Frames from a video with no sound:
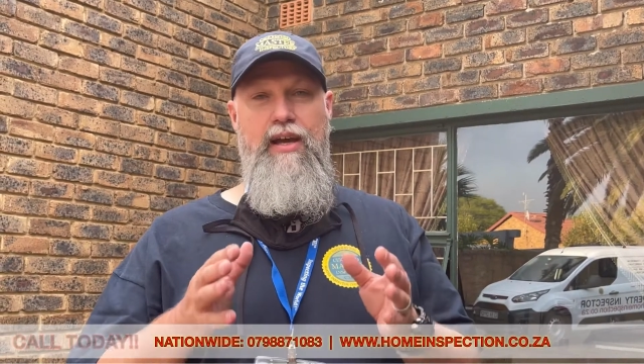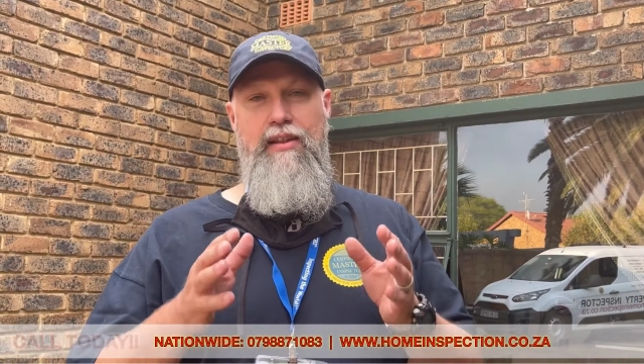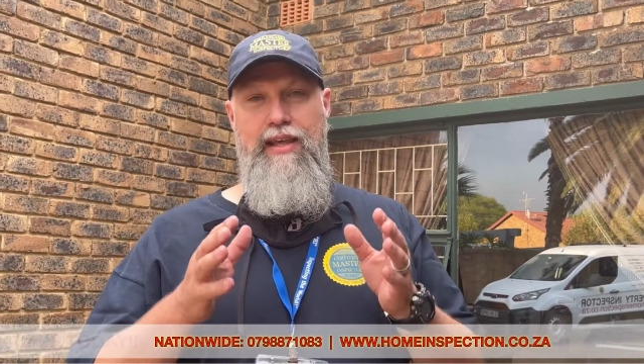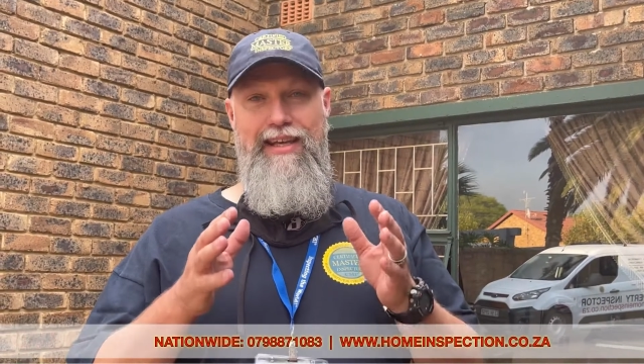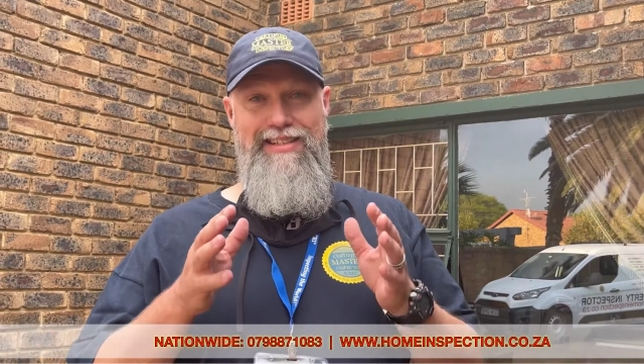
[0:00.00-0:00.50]

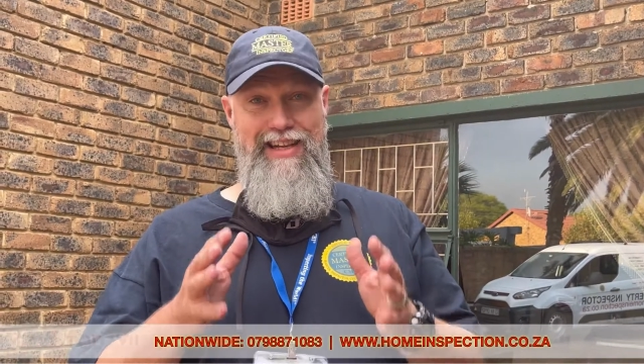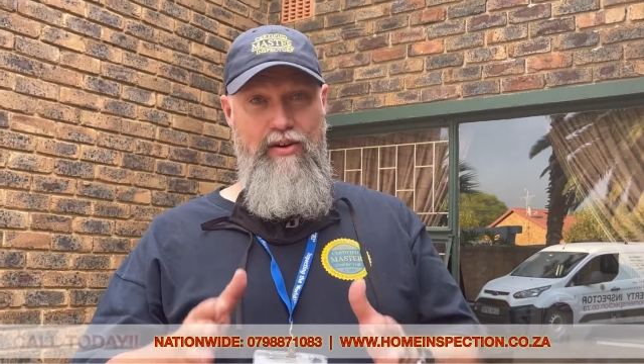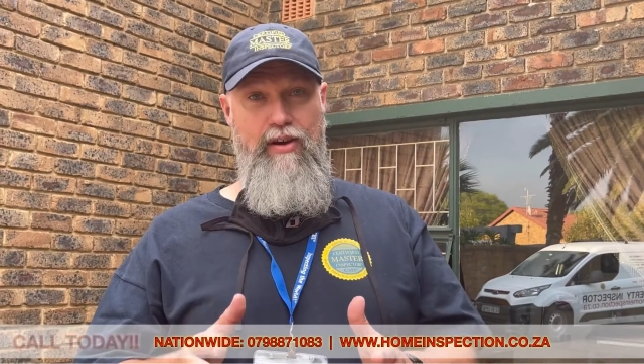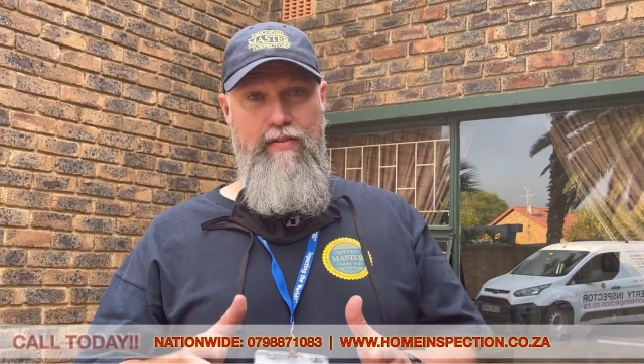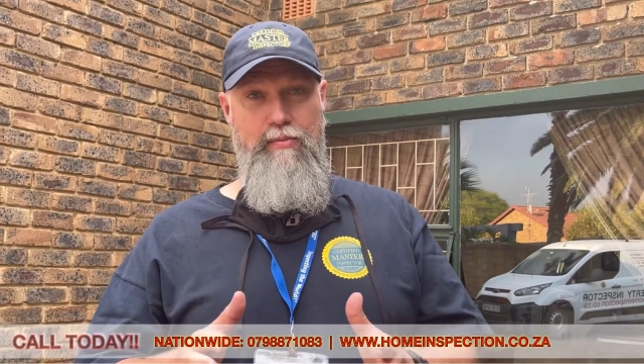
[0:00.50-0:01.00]
the exterior
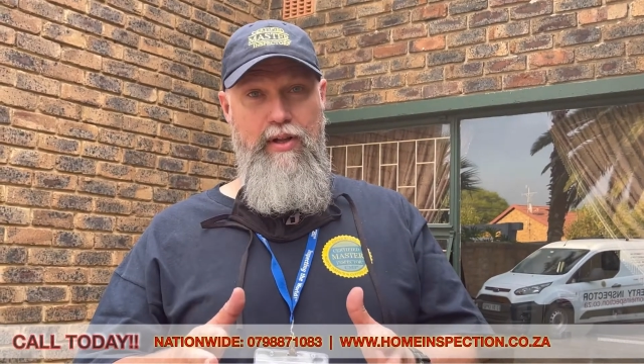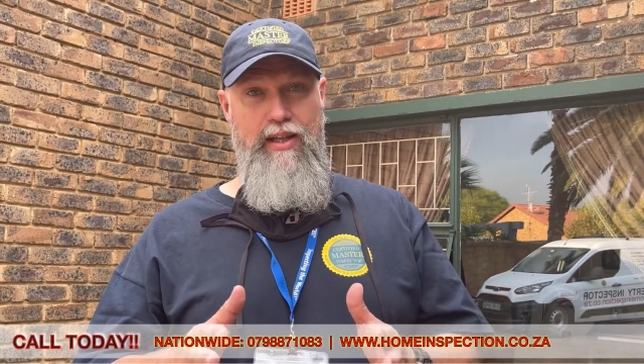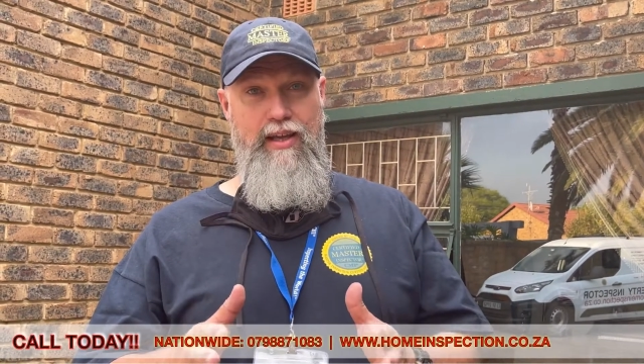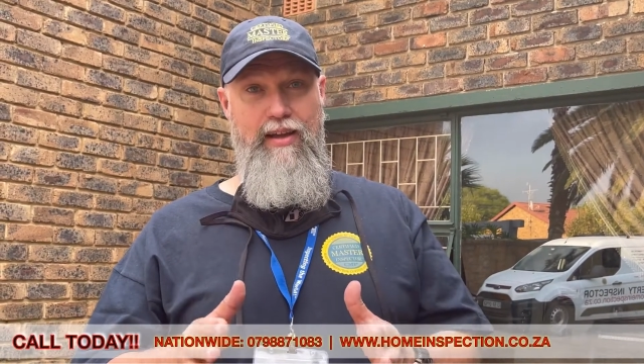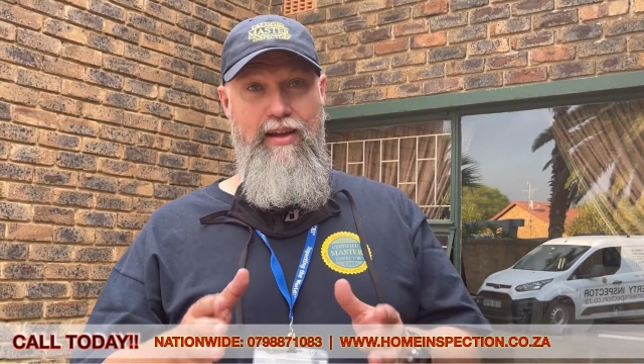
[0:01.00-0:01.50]
of the
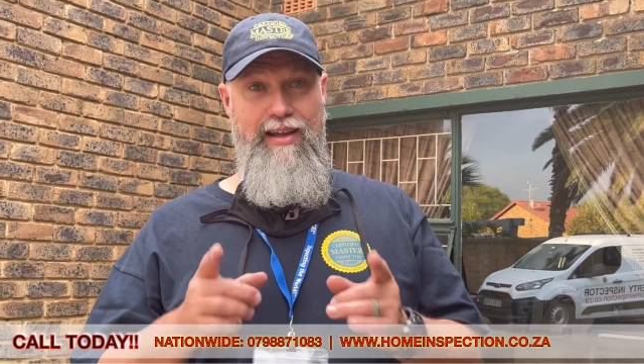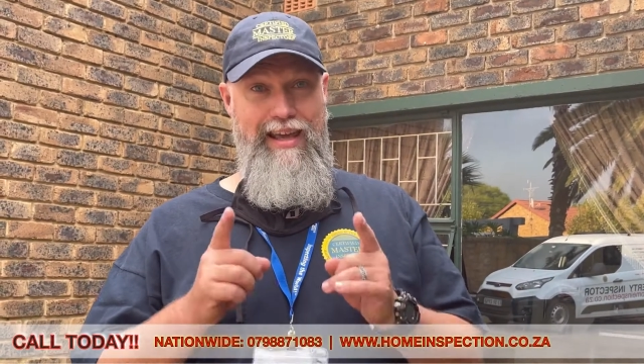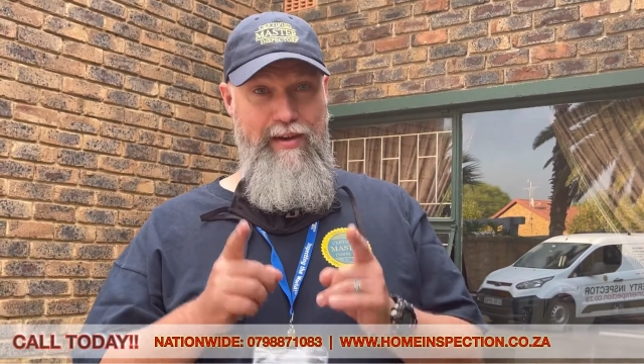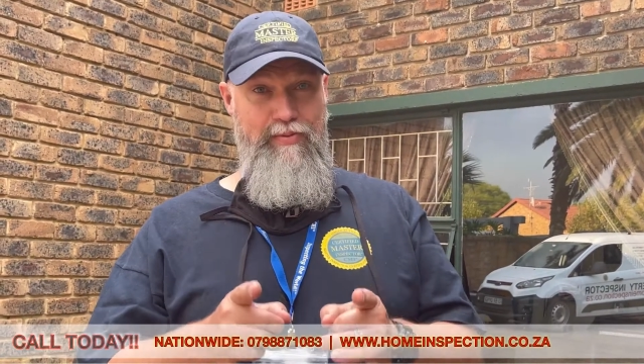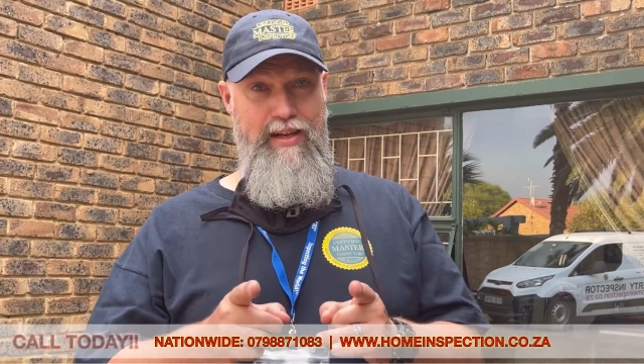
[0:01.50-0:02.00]
building
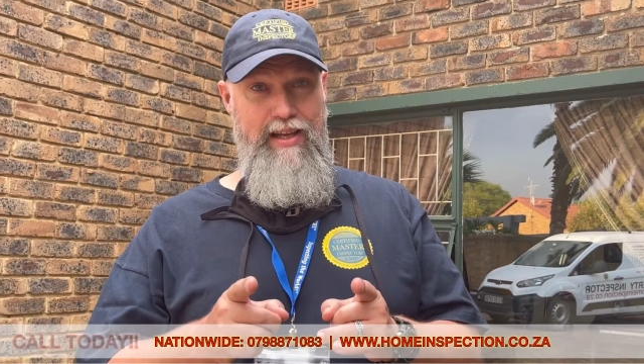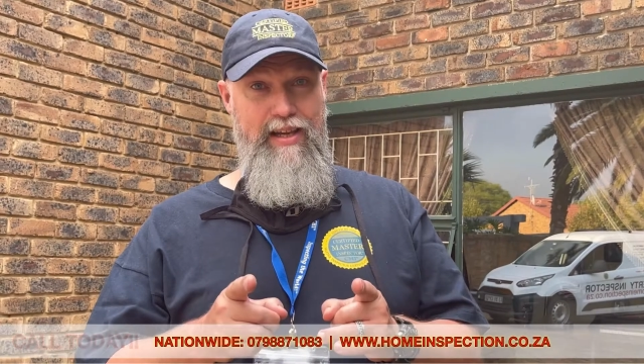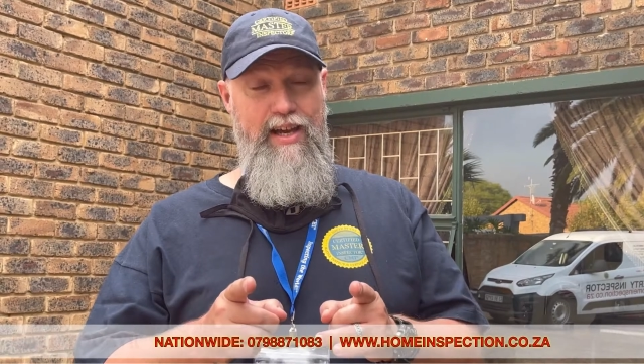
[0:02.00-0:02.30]
carefully